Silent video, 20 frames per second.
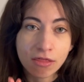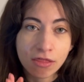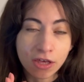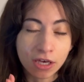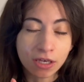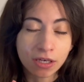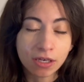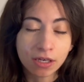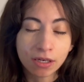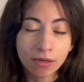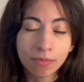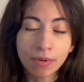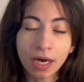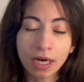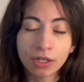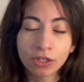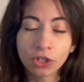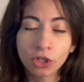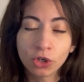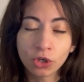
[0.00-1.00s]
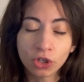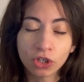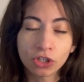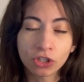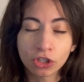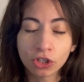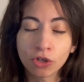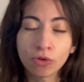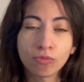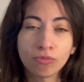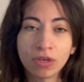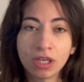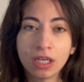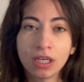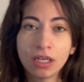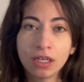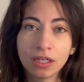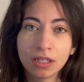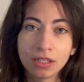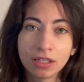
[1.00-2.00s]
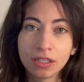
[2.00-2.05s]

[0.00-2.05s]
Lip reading: thinking about new year, new me,